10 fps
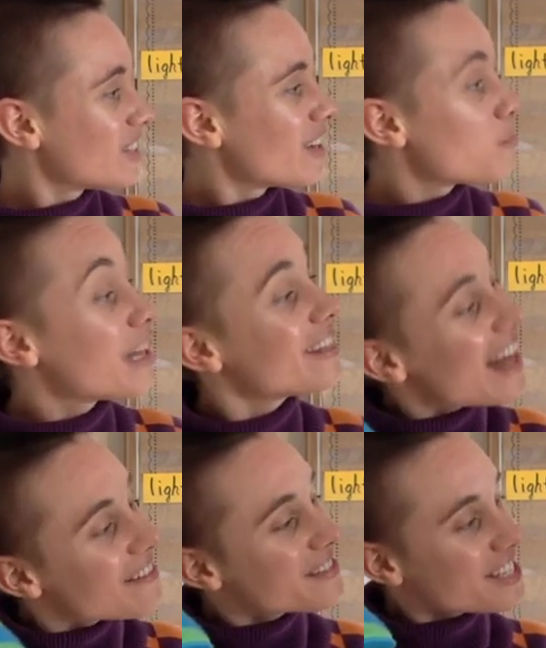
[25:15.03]
We
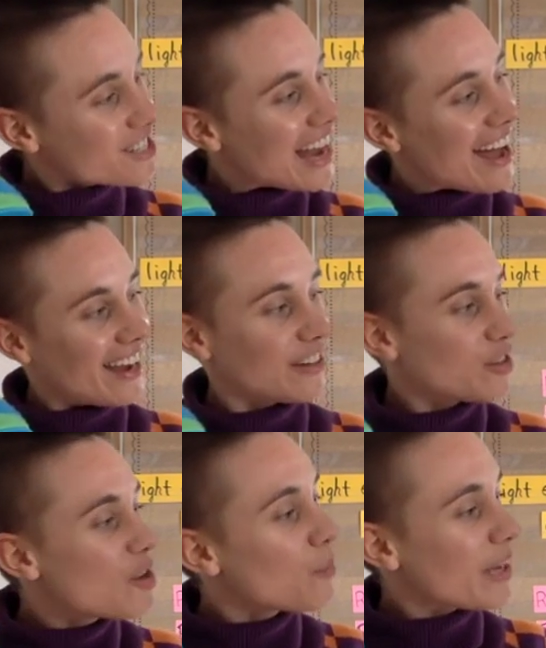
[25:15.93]
love to shine,
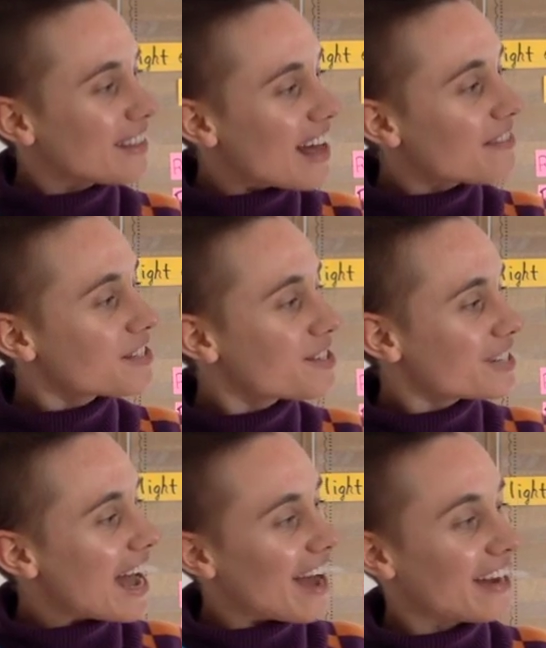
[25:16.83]
we love to
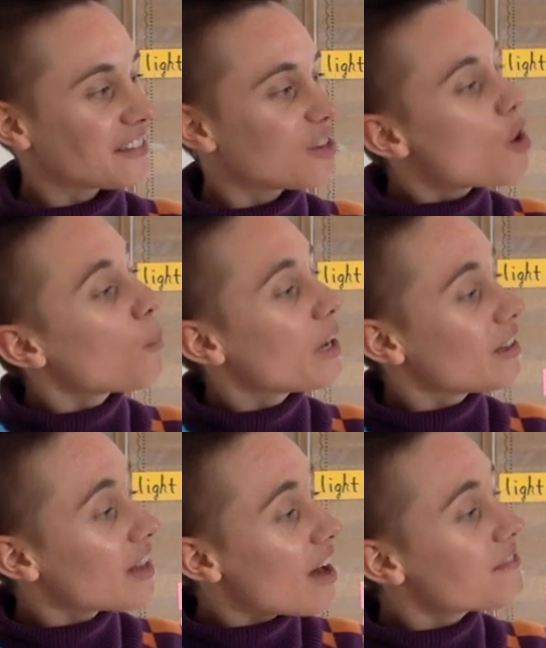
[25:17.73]
shine, we
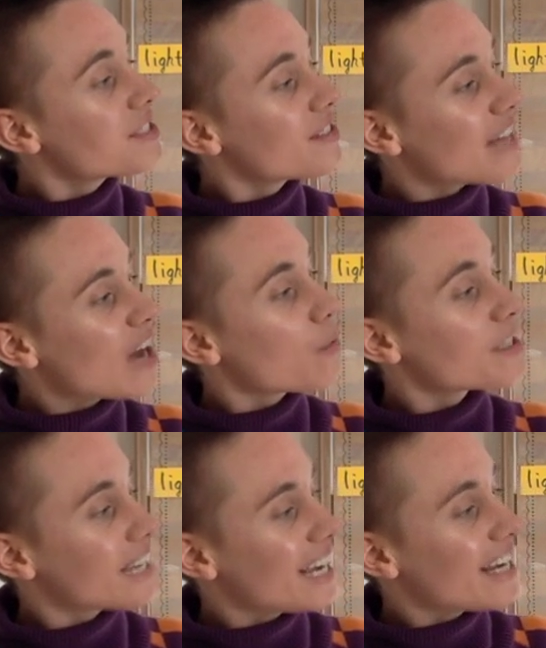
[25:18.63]
love to let
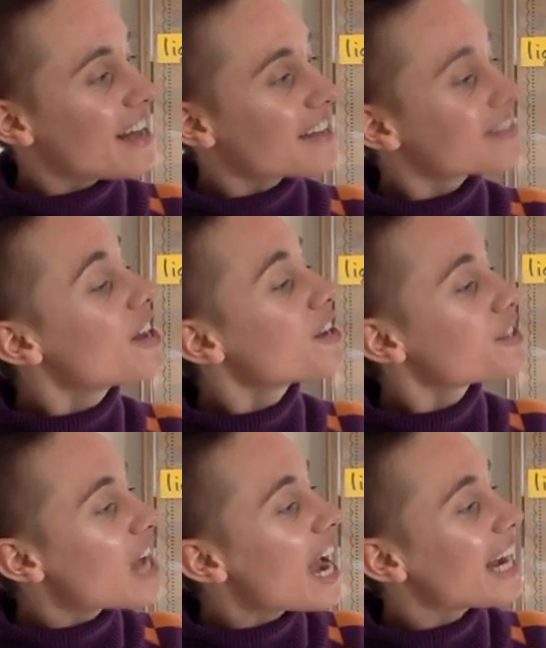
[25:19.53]
what's in us
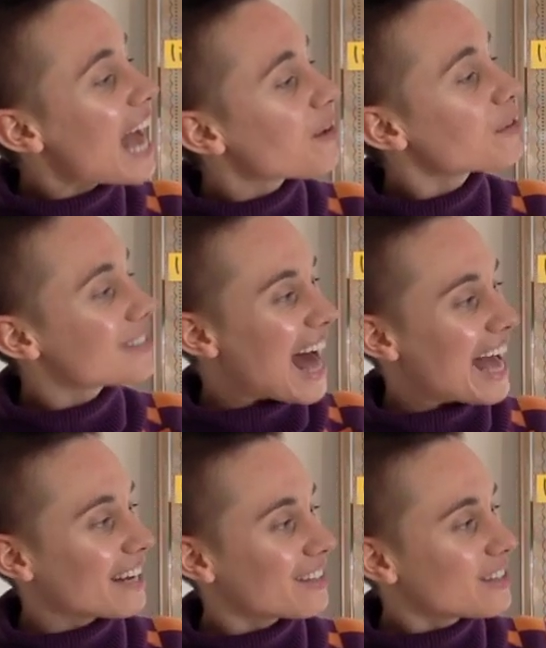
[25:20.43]
shine
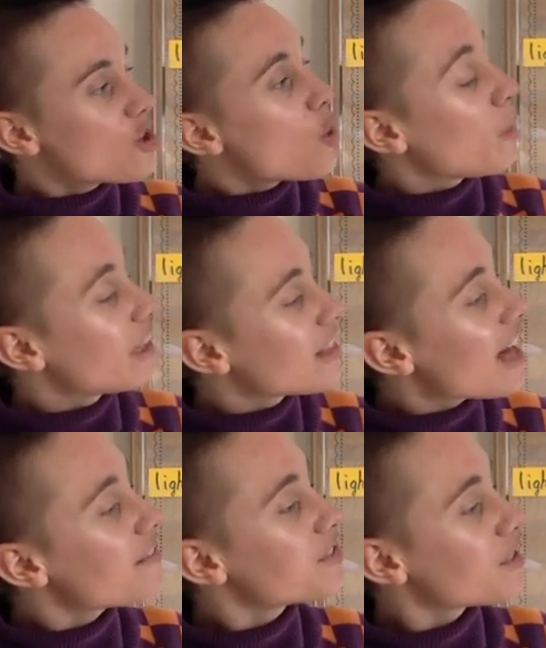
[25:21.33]
outside. We
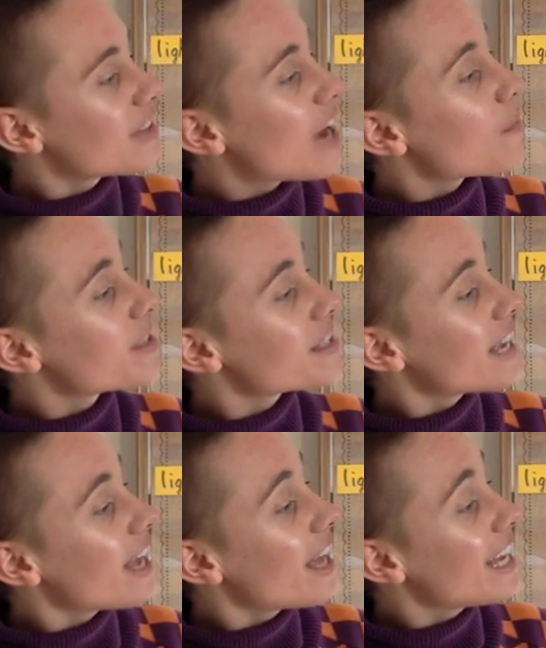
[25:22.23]
love to let what's
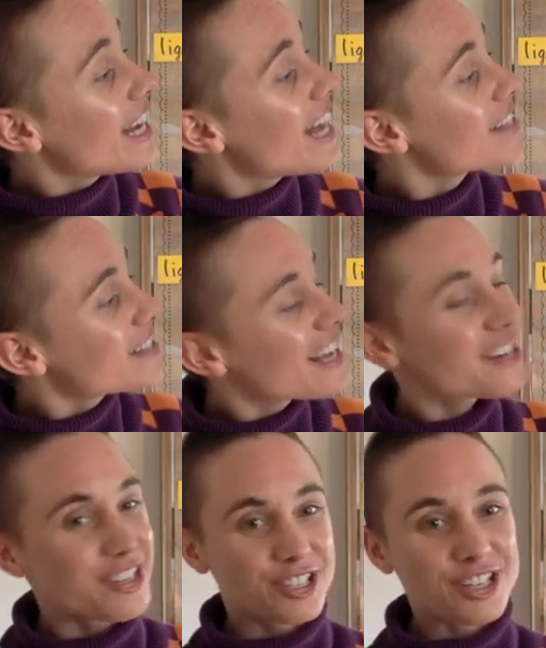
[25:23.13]
in us
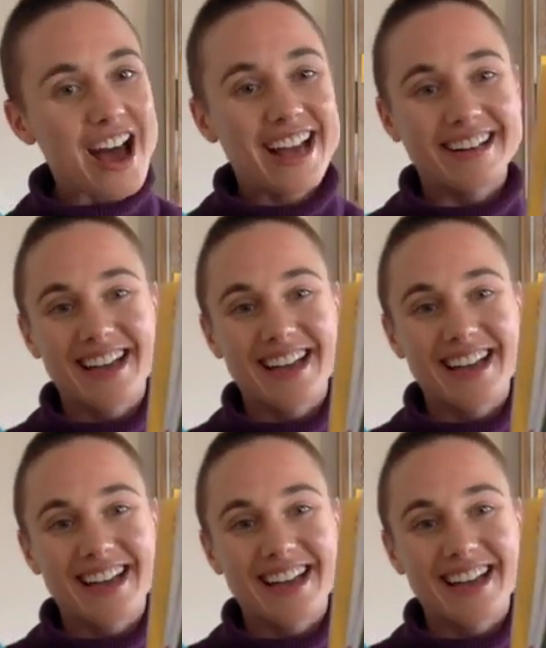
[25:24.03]
shine